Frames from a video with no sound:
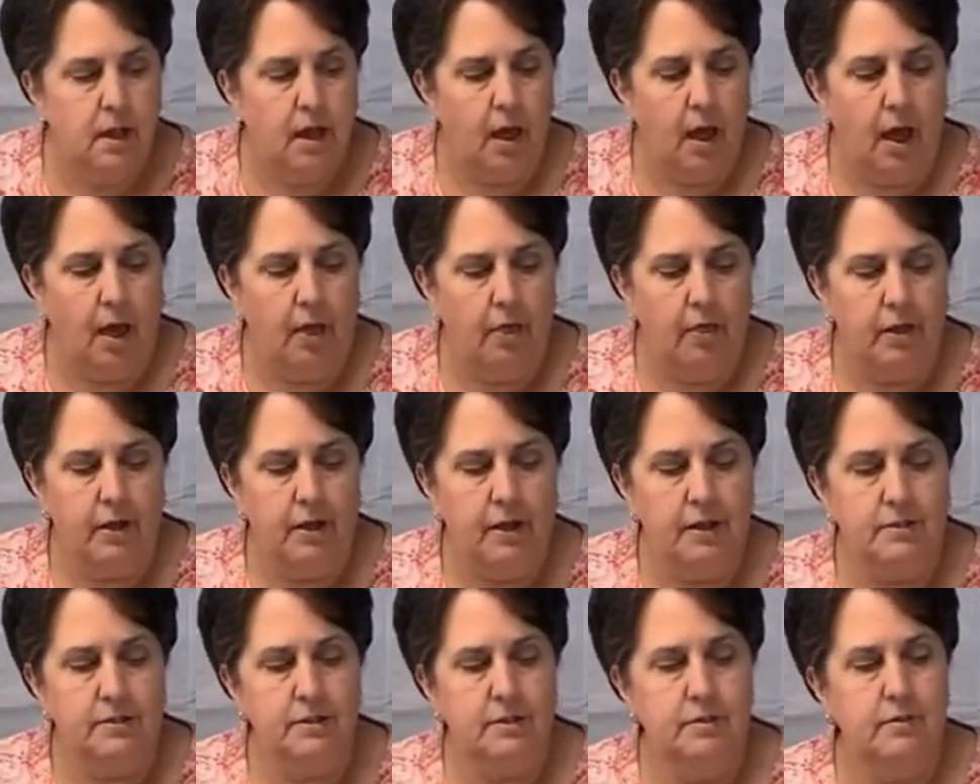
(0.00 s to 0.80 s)
And then I
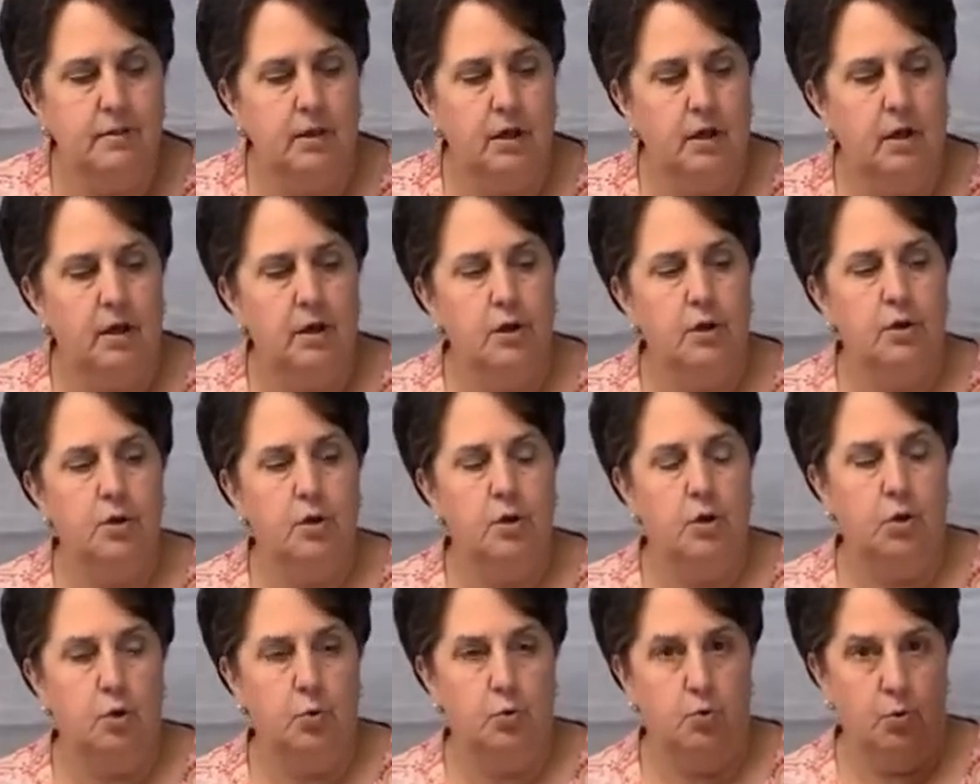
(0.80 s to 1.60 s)
did the
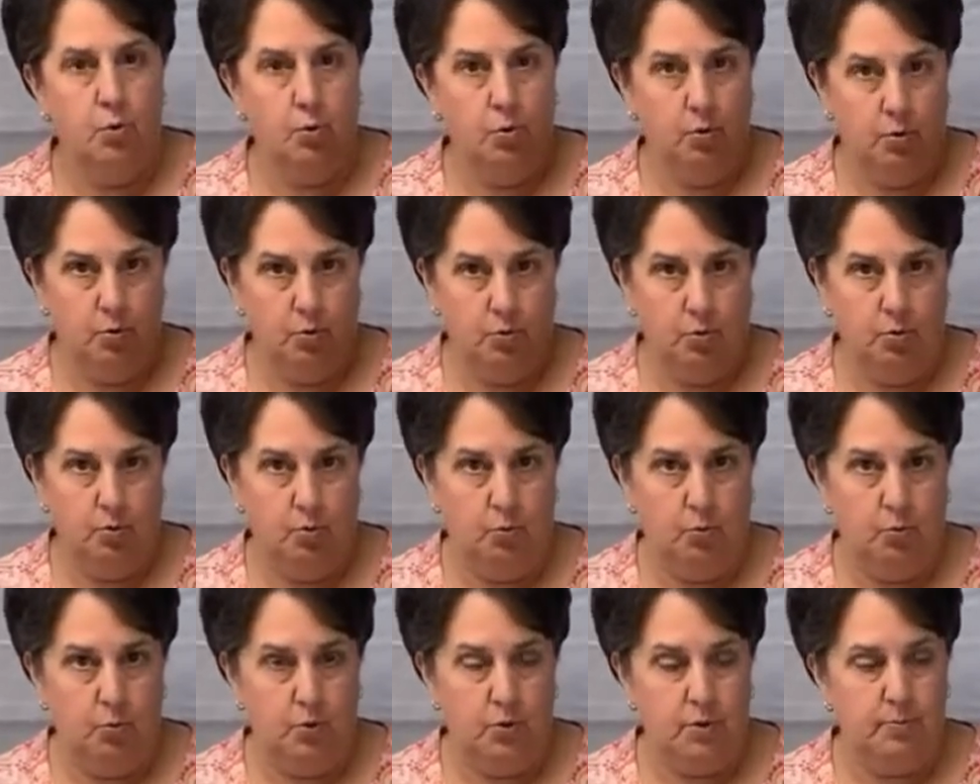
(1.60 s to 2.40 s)
O
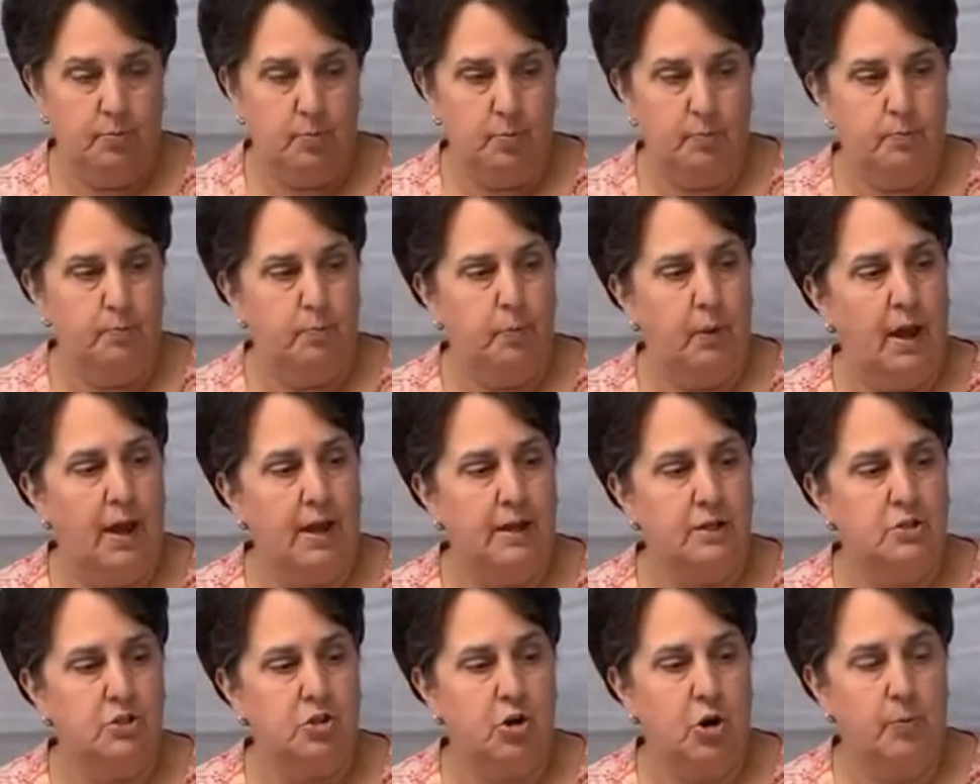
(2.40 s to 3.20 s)
with a black
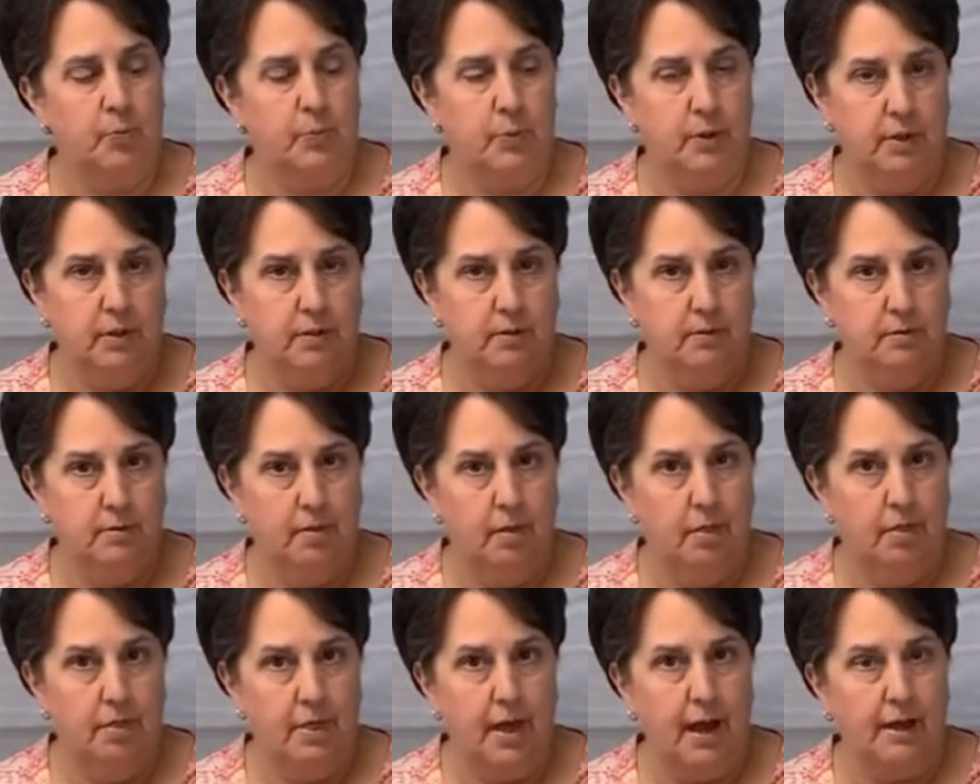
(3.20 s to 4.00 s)
Sharpie.
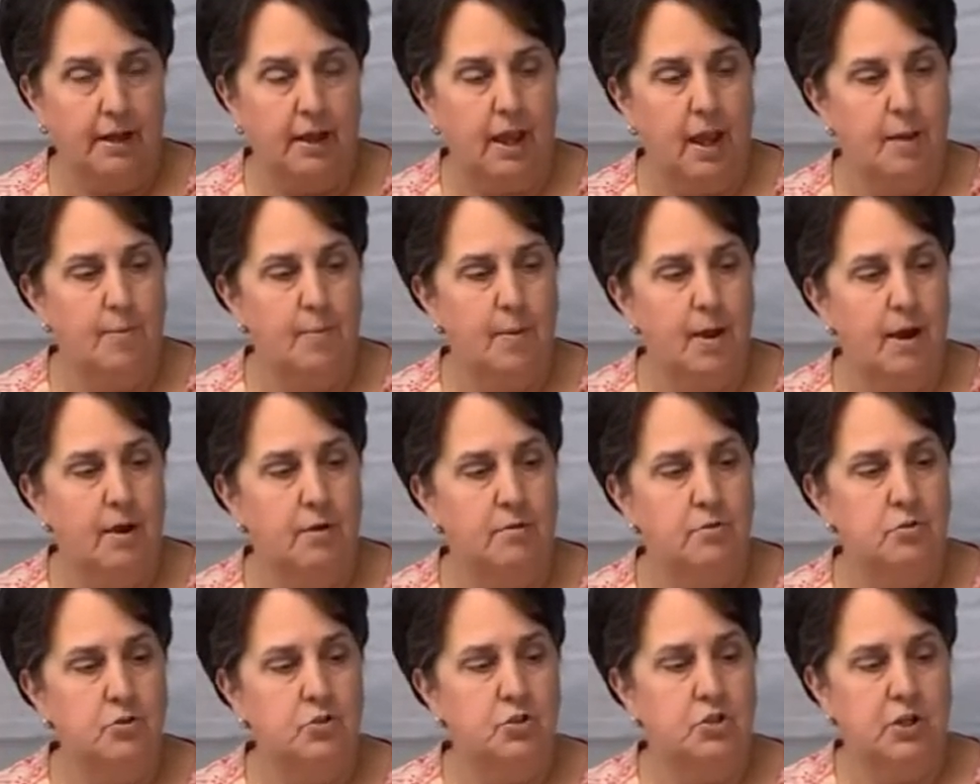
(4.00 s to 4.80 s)
That came
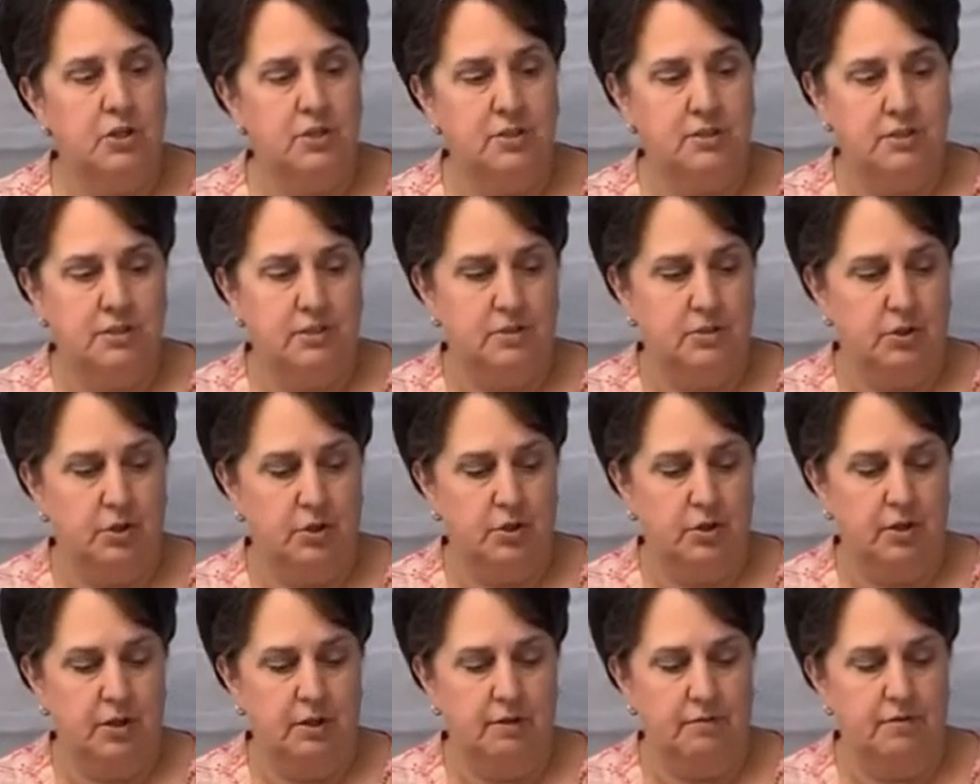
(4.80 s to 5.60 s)
out just as
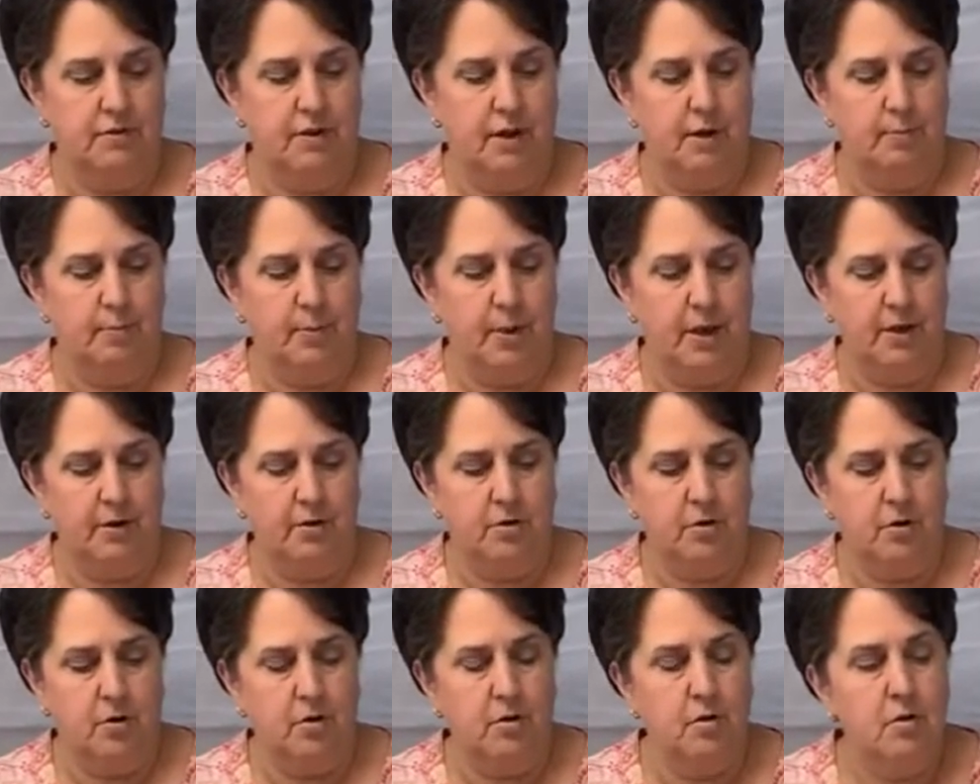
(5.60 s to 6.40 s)
good, if not
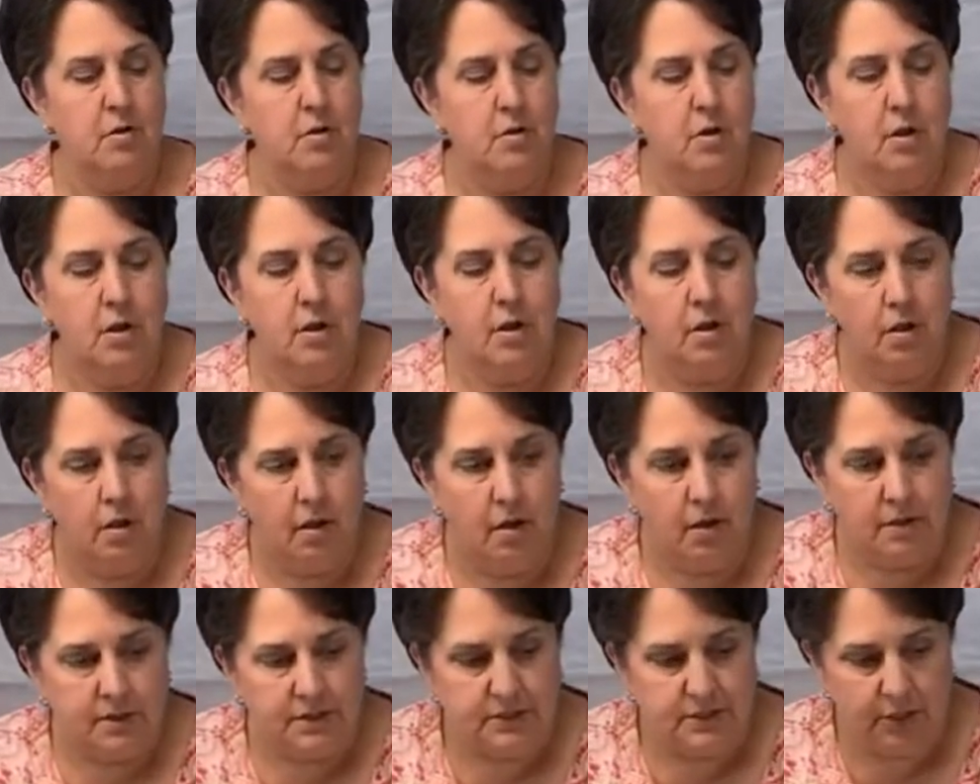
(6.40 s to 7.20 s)
better.
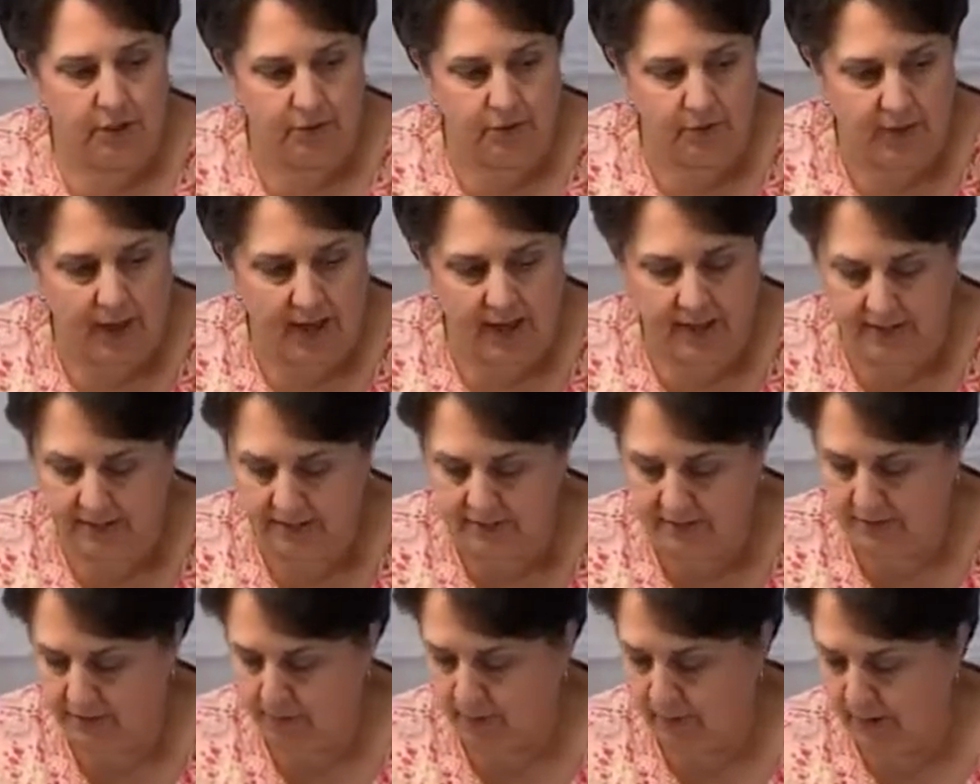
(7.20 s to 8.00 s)
So that is
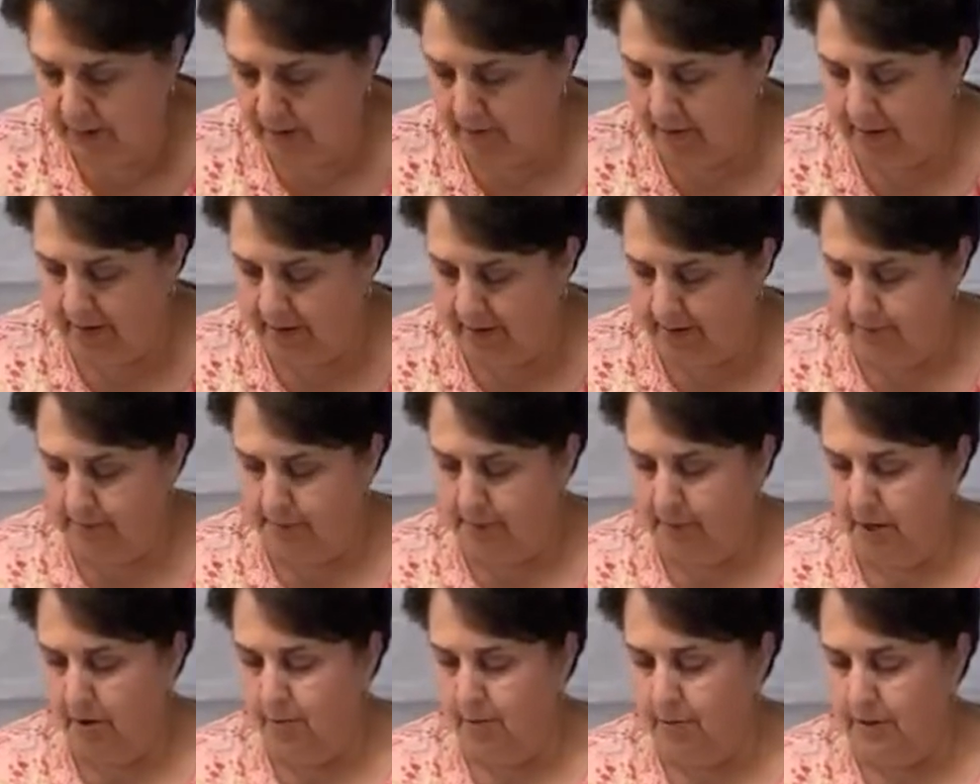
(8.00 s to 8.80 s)
the route I am
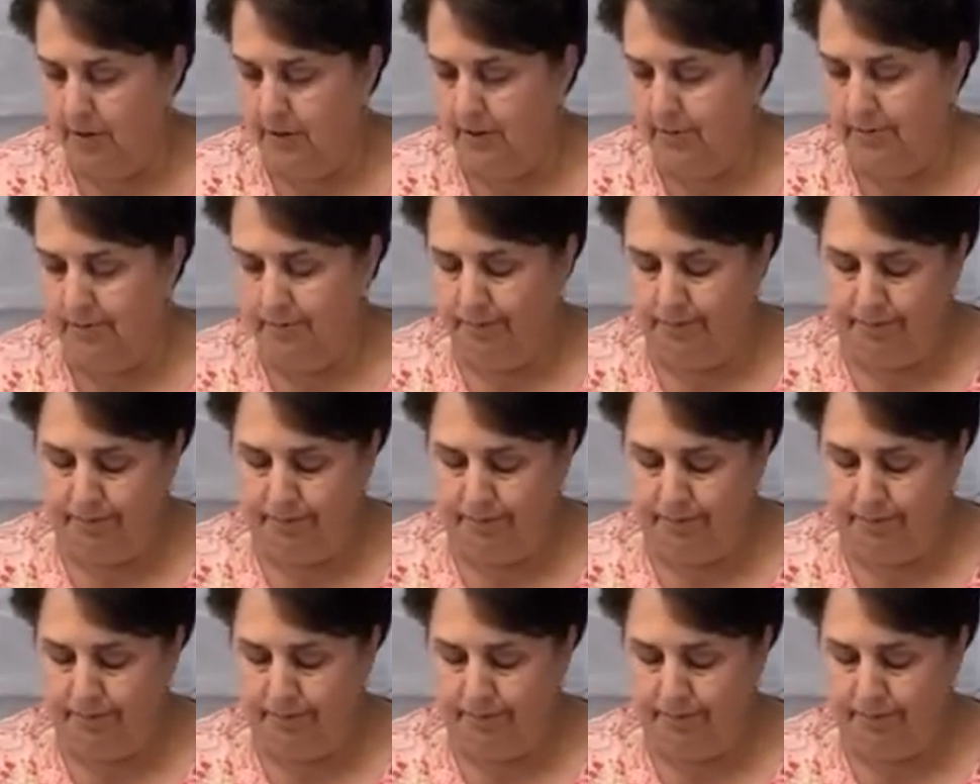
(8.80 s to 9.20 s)
going.